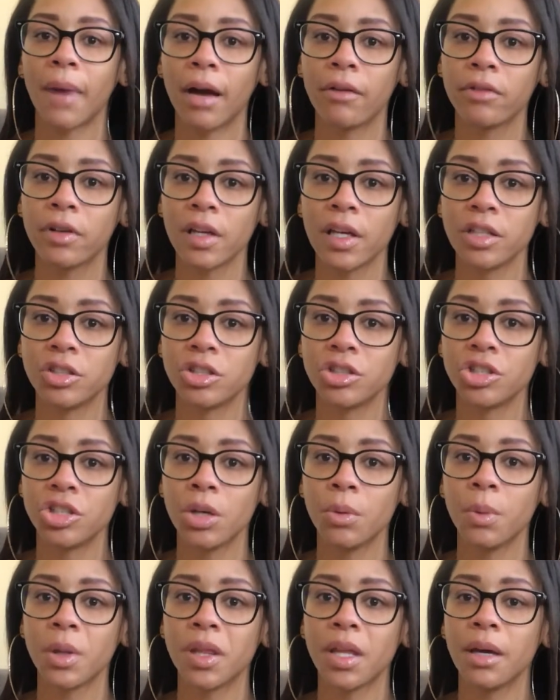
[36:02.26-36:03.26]
my
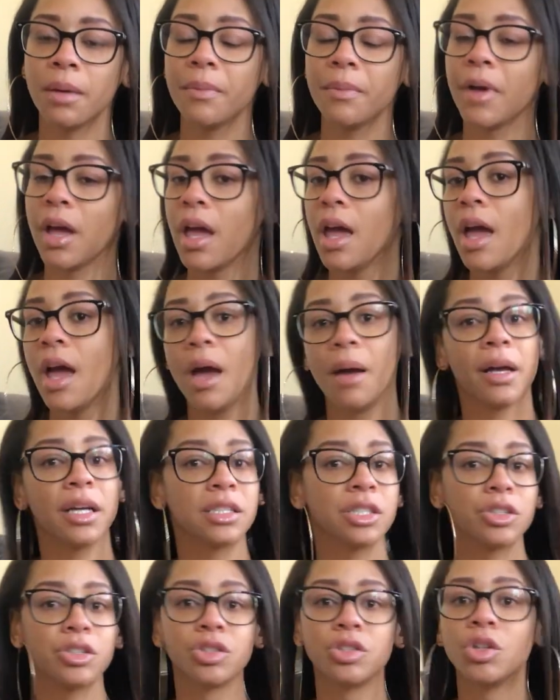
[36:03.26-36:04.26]
relationship with Him
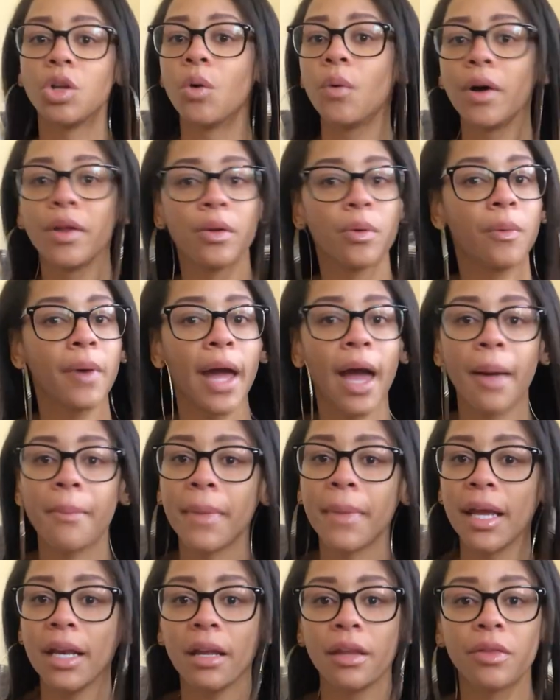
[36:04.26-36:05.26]
because there's no other way I
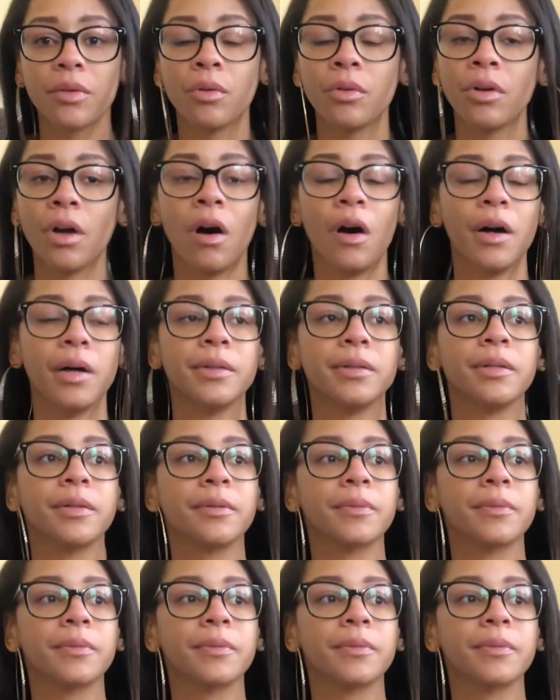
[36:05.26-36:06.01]
made it through, y'all.